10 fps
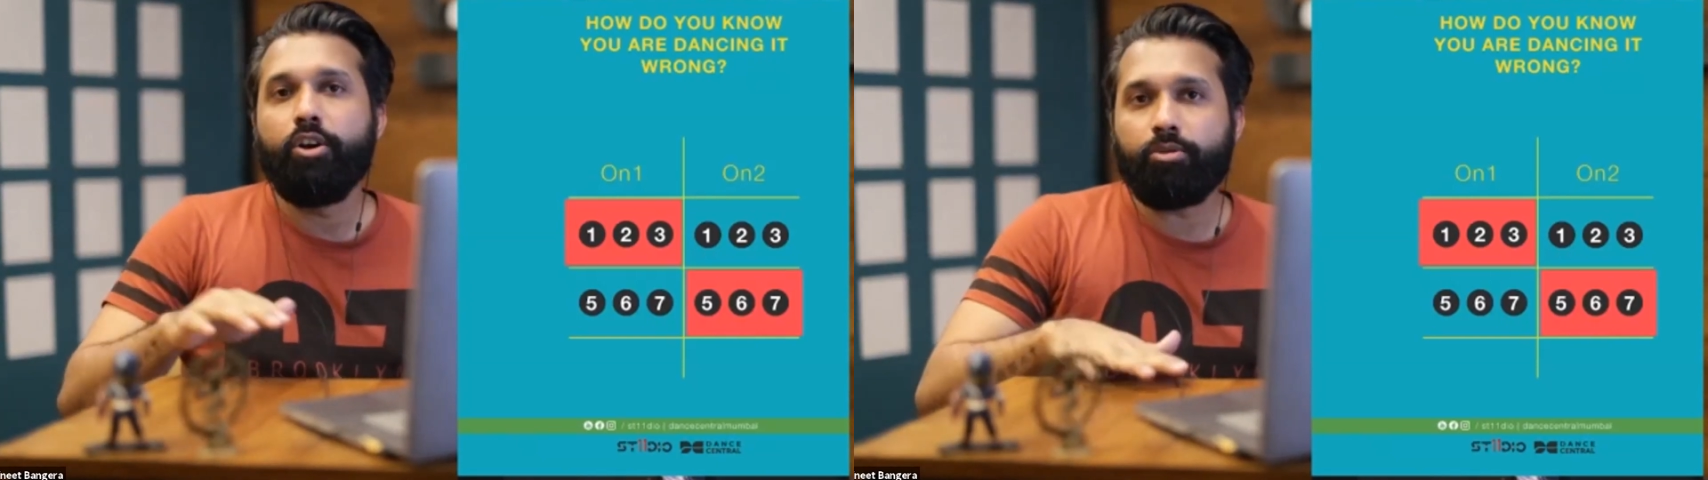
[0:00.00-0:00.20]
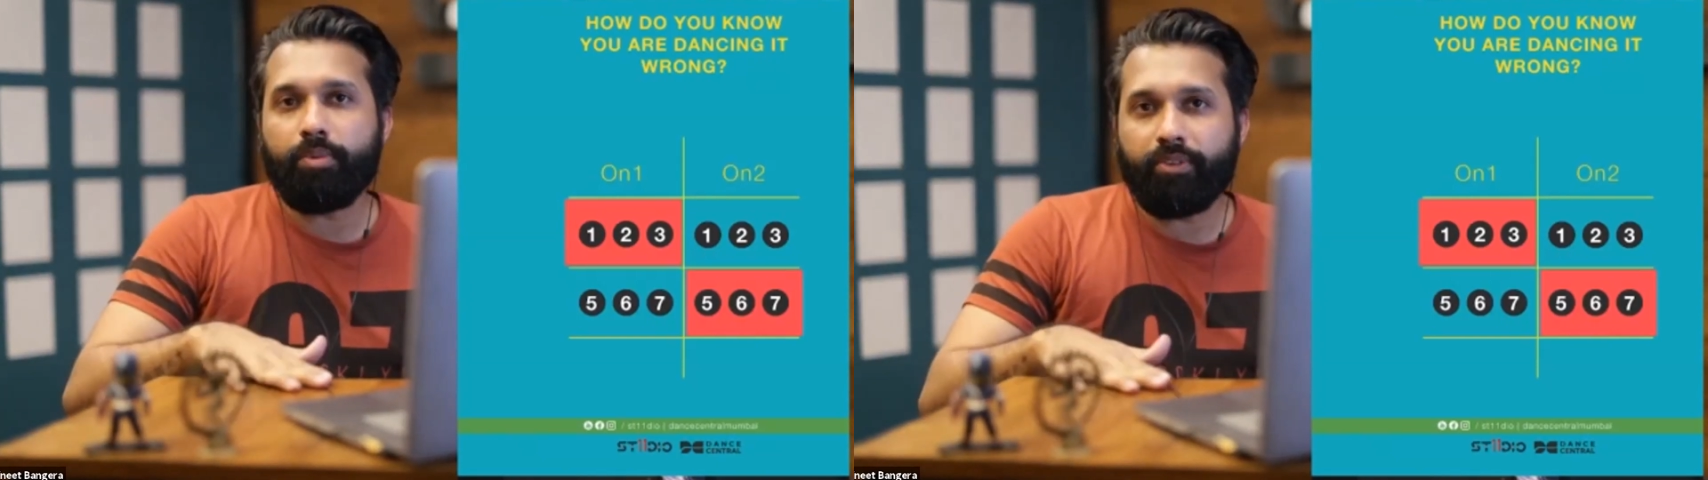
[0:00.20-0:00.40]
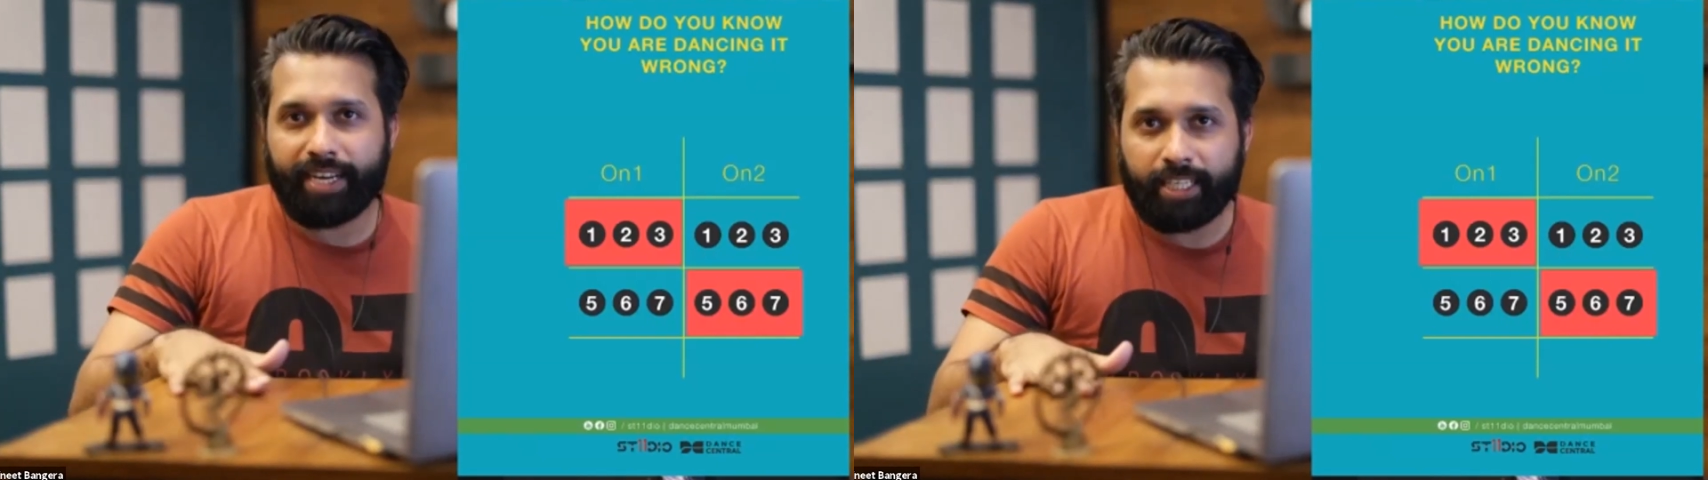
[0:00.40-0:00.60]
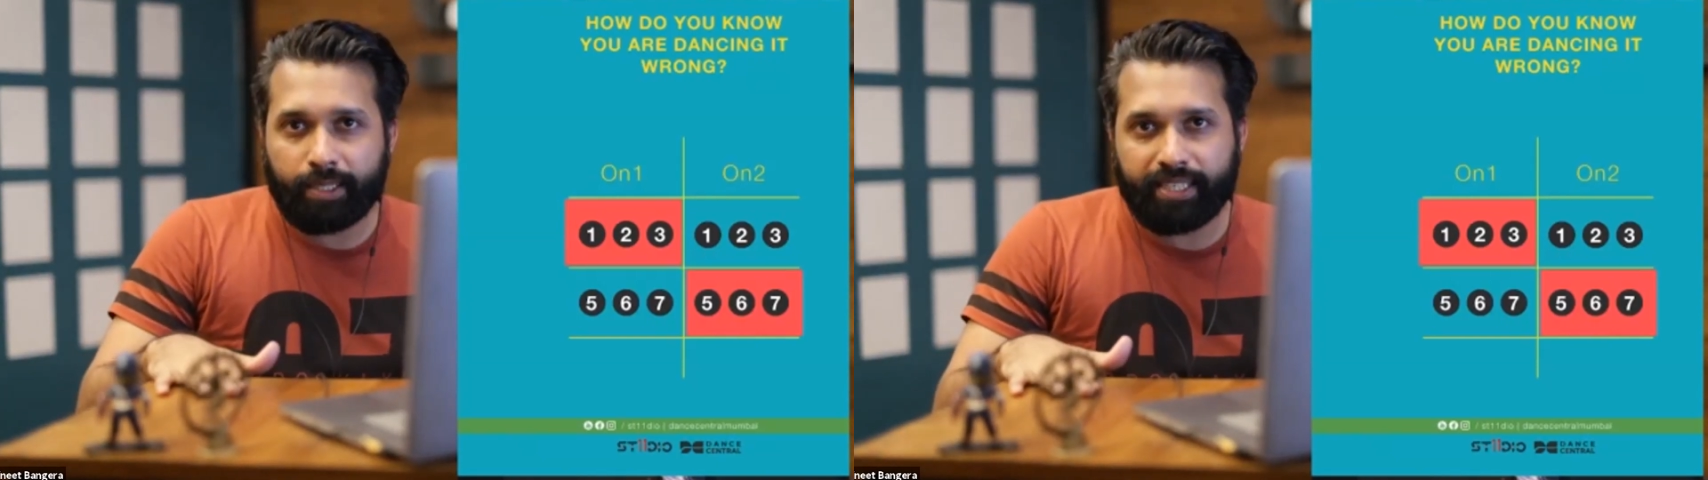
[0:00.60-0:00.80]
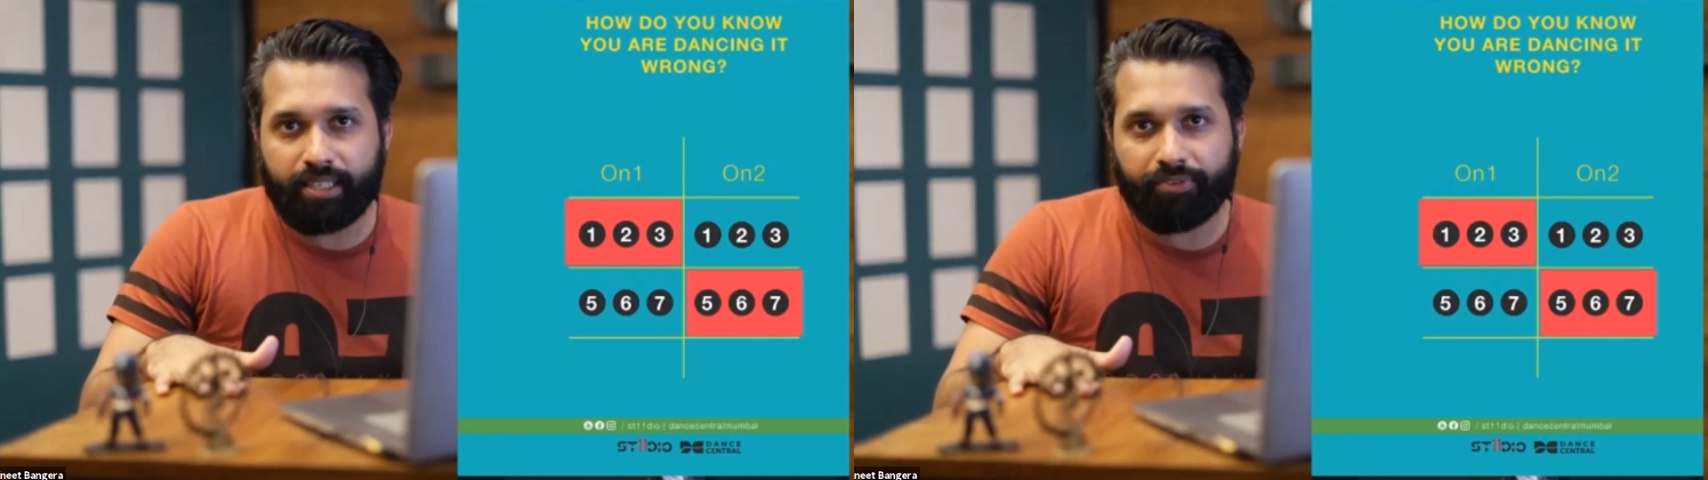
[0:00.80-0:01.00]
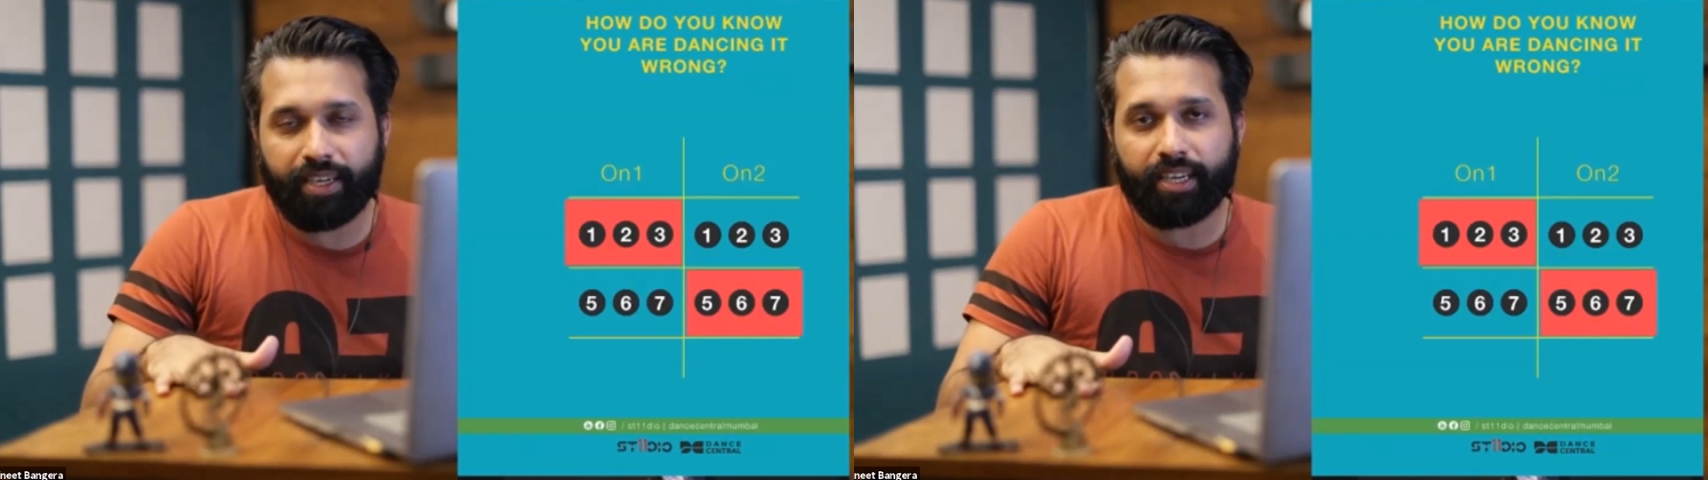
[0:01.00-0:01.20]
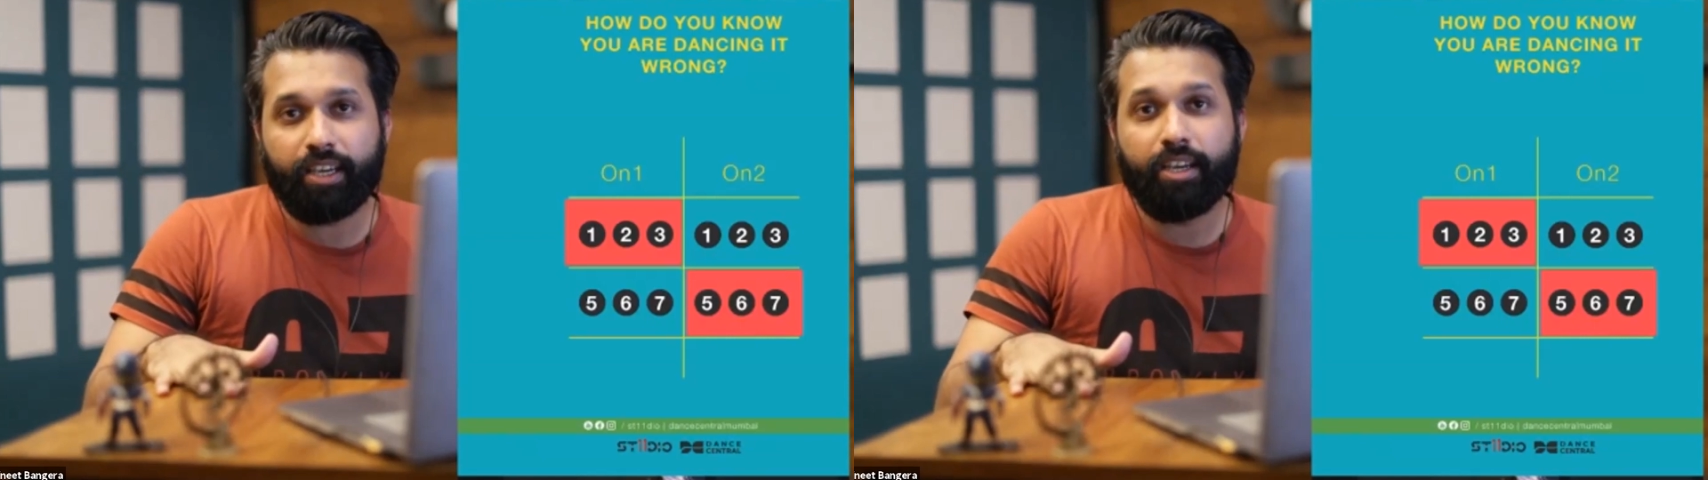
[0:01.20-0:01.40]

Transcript: To be very specific,